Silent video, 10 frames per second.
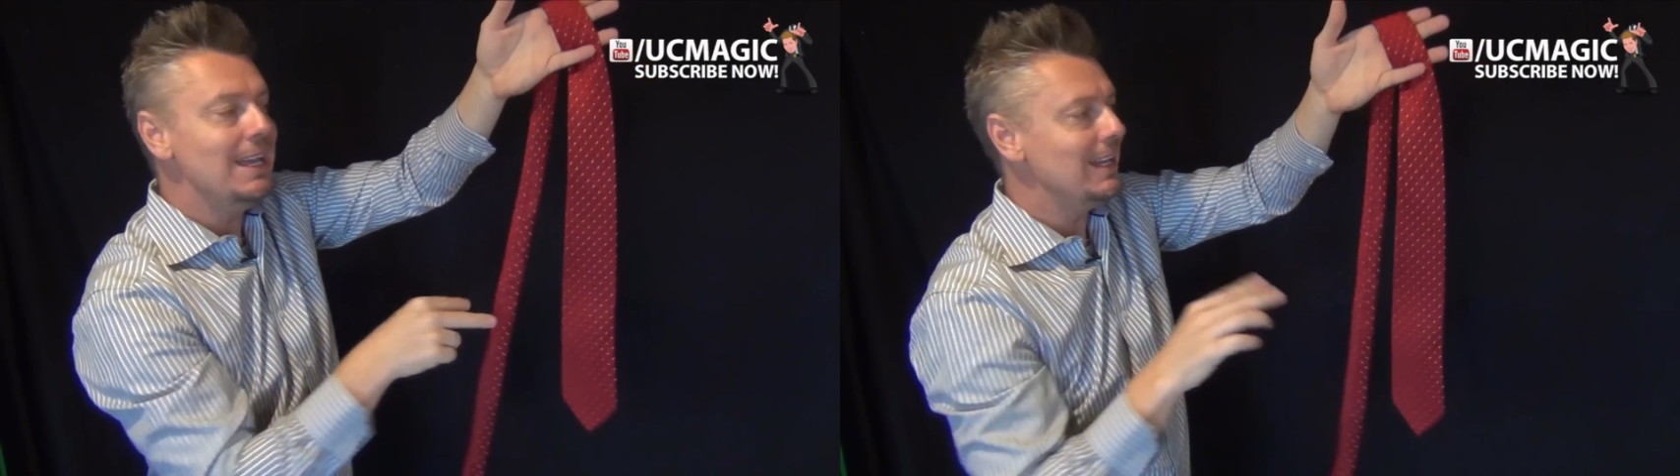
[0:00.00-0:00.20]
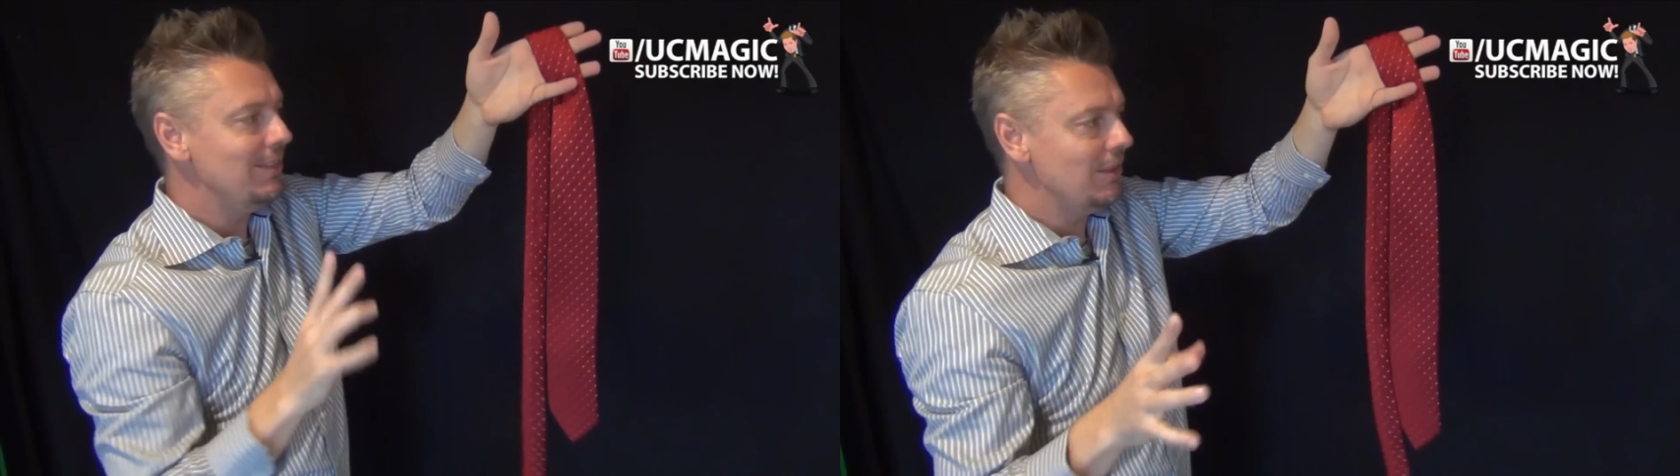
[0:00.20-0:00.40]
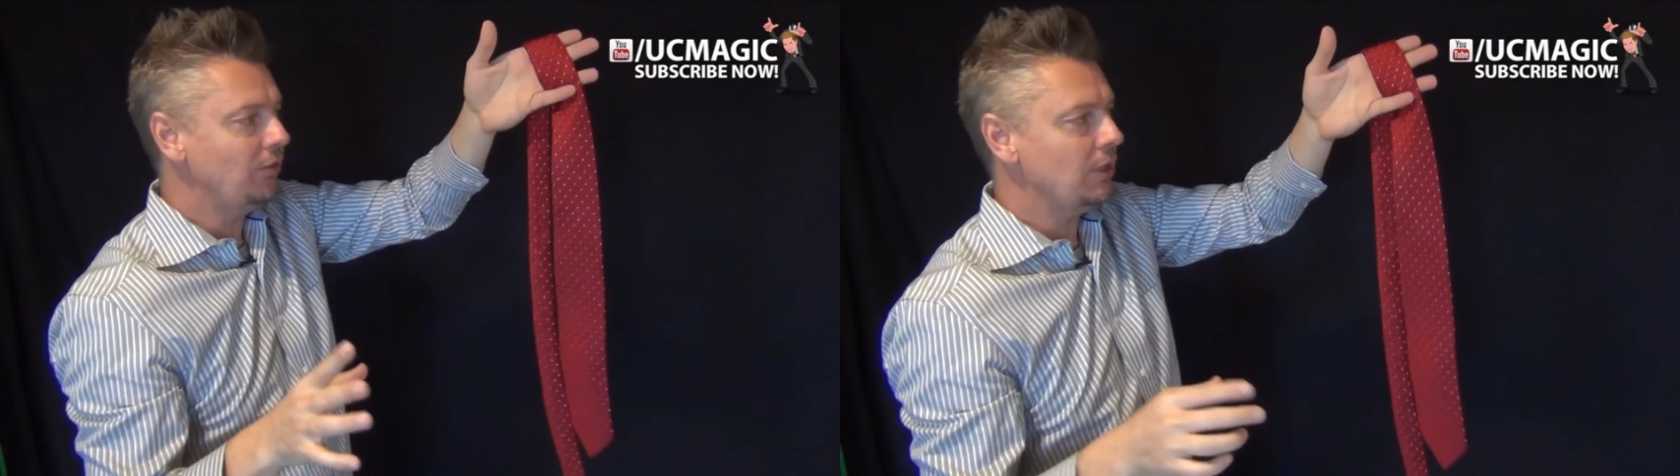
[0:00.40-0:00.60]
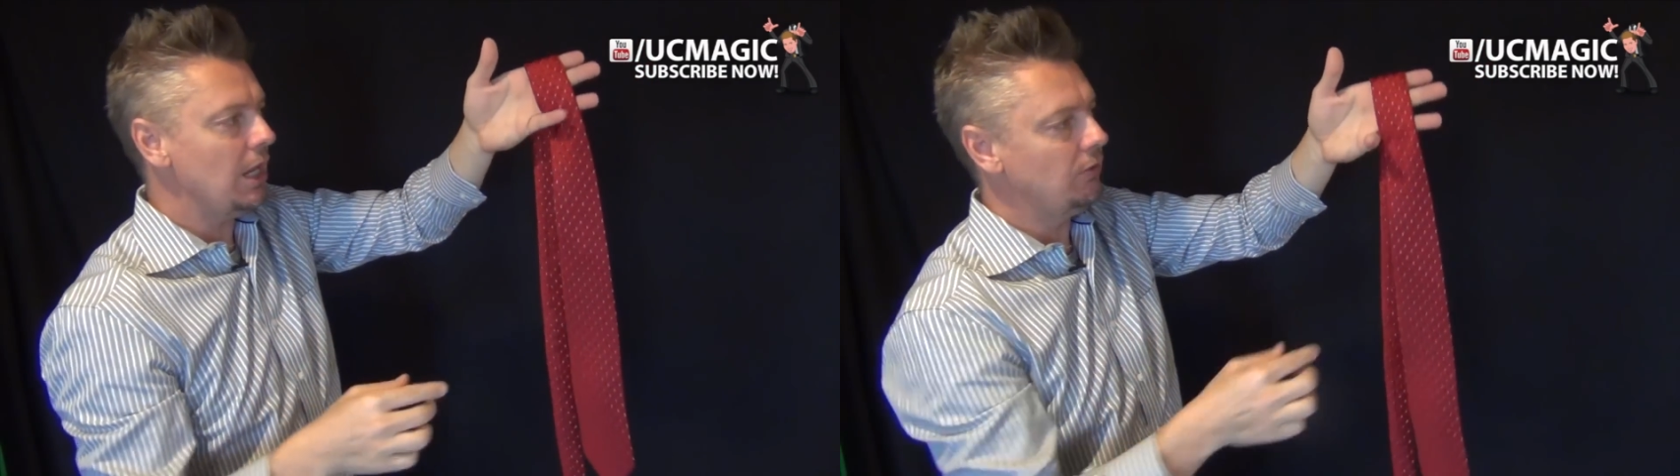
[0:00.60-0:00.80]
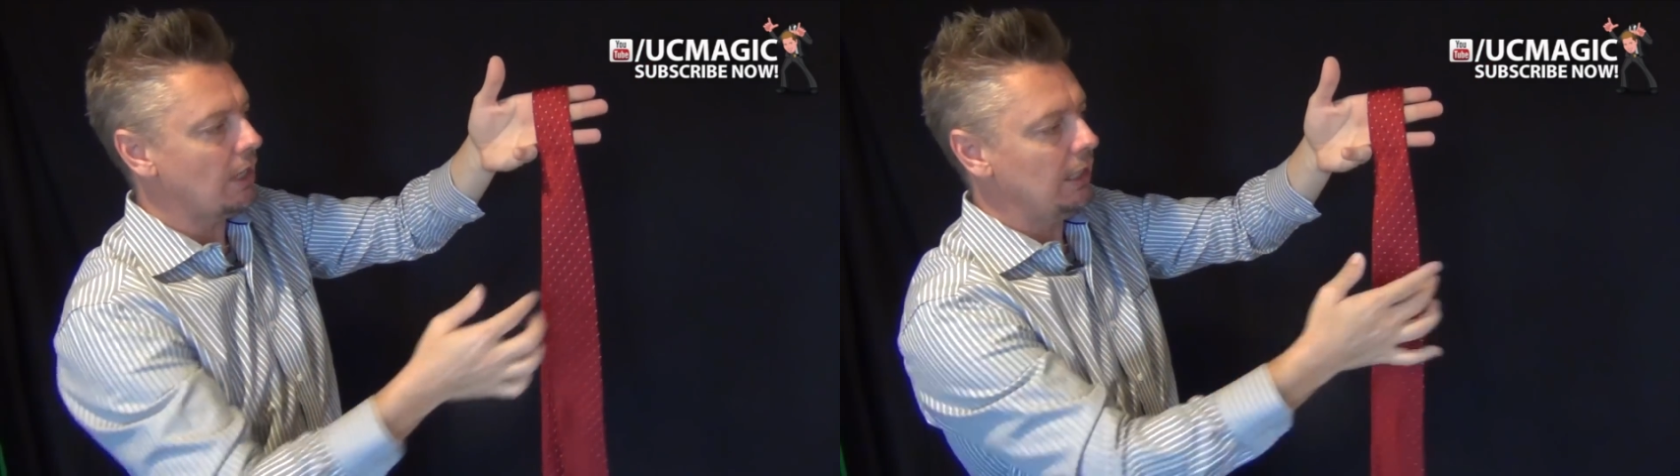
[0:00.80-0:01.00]
In this
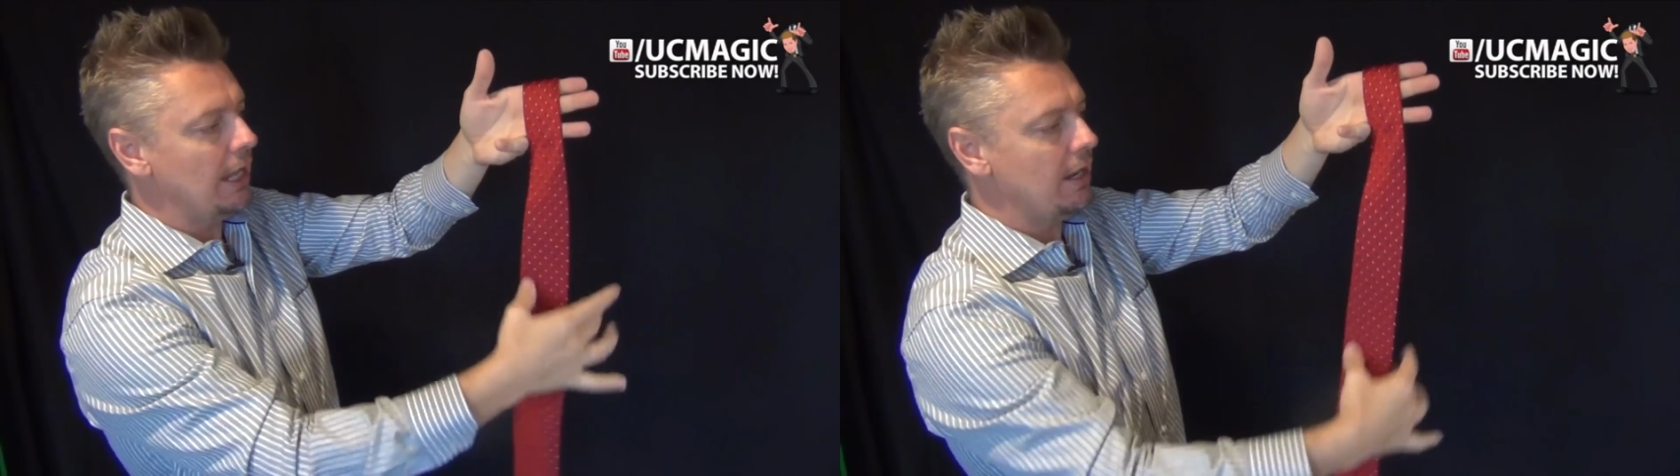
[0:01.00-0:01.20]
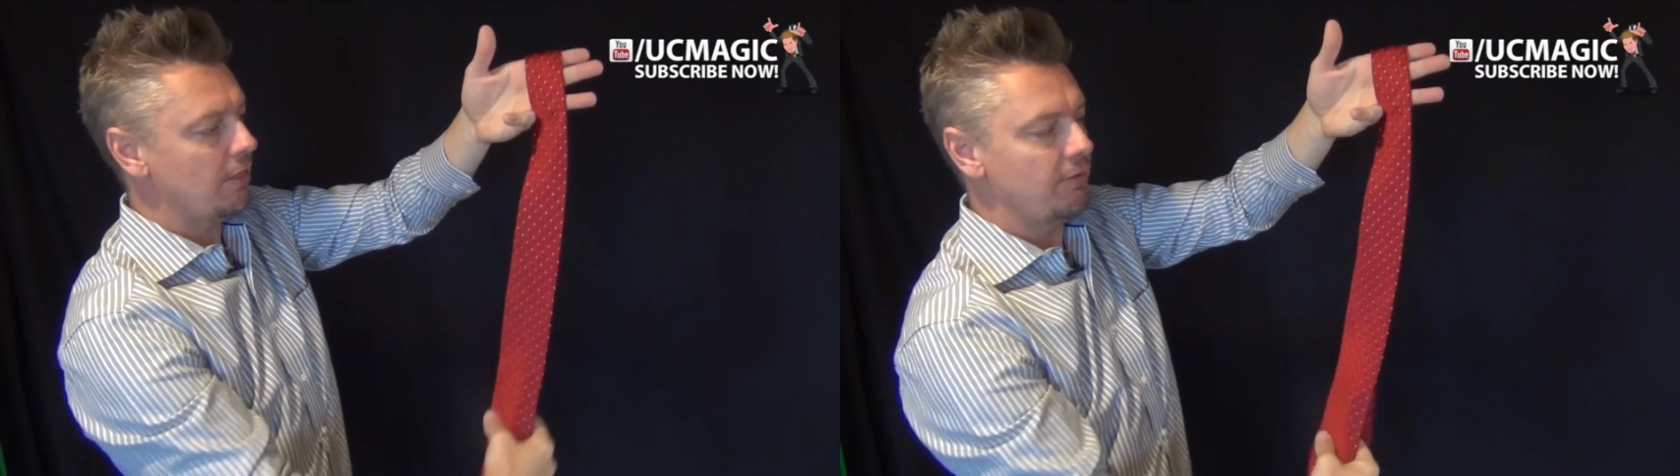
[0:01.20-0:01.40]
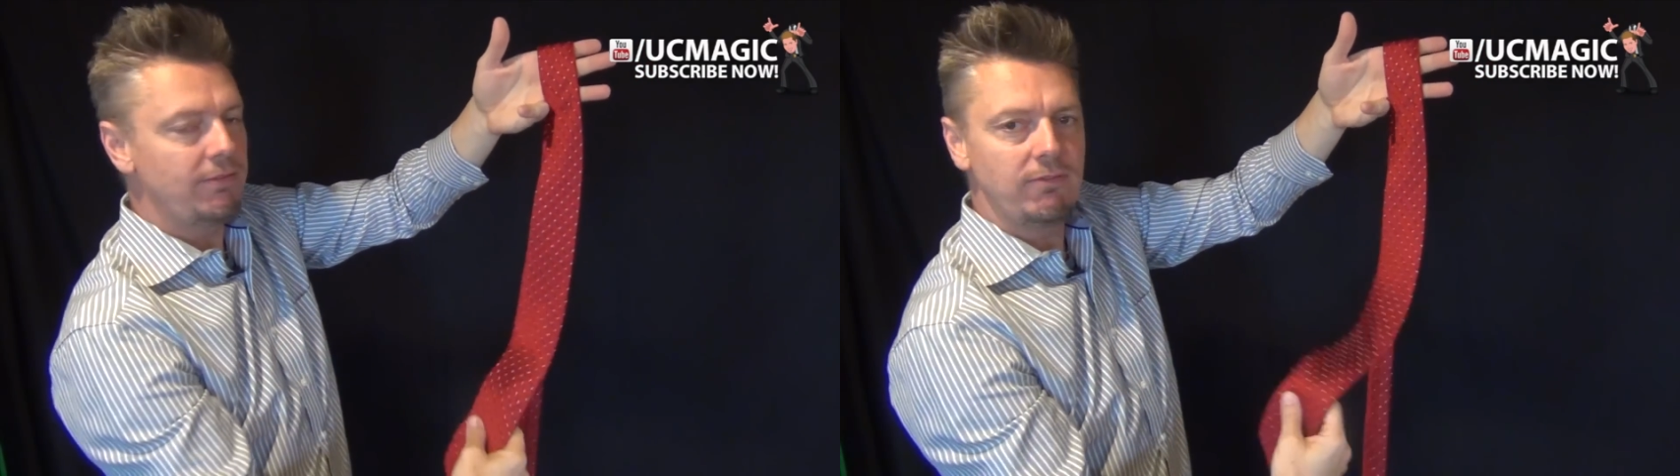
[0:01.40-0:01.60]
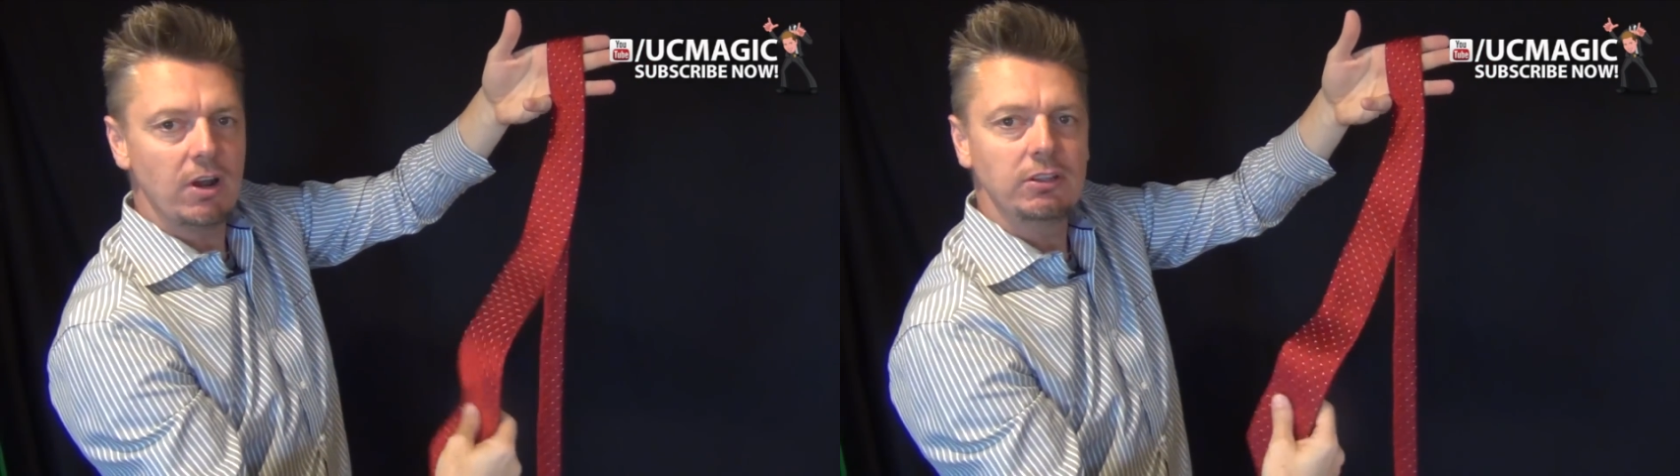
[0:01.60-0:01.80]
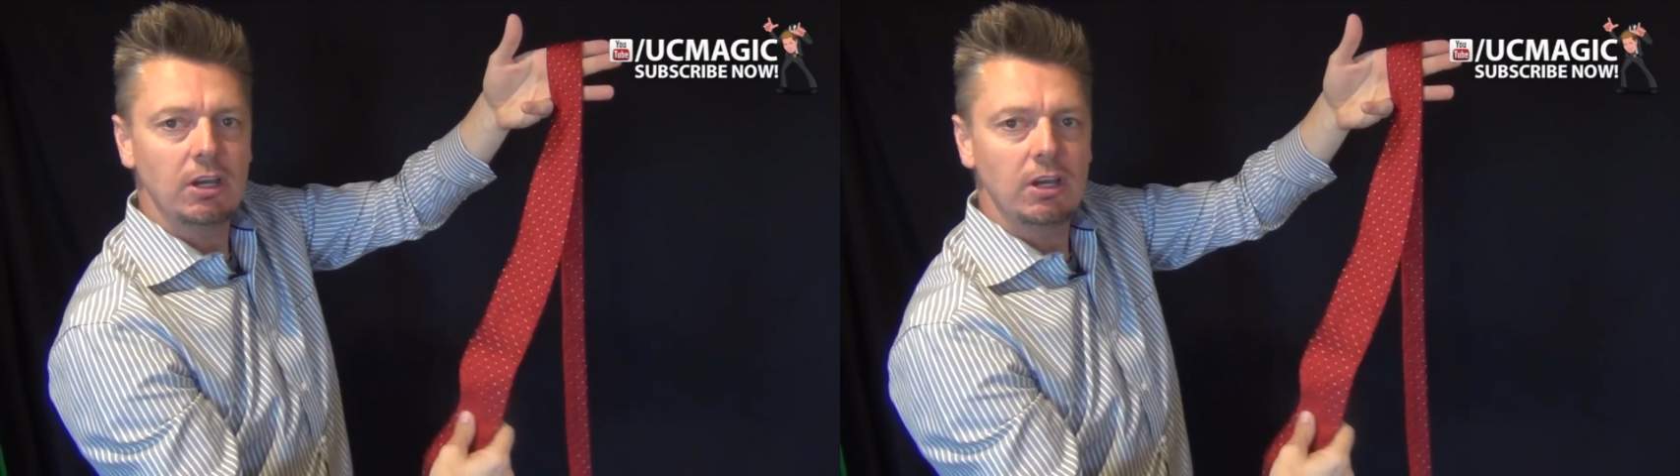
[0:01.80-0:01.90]
case, I like the front